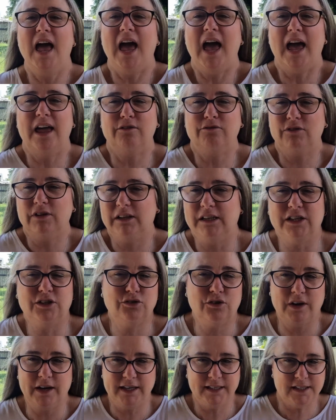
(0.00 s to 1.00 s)
and really
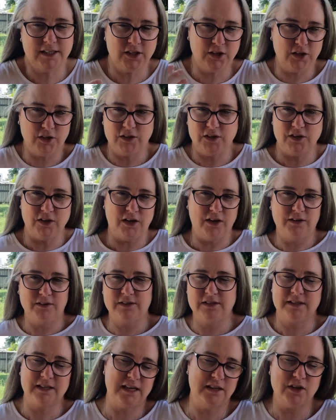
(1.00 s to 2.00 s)
trying to,
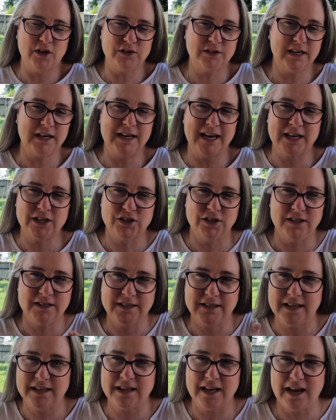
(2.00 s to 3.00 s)
see those
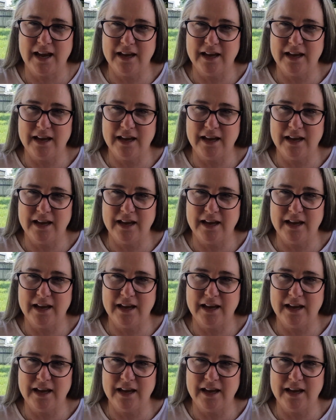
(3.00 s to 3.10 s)
connections that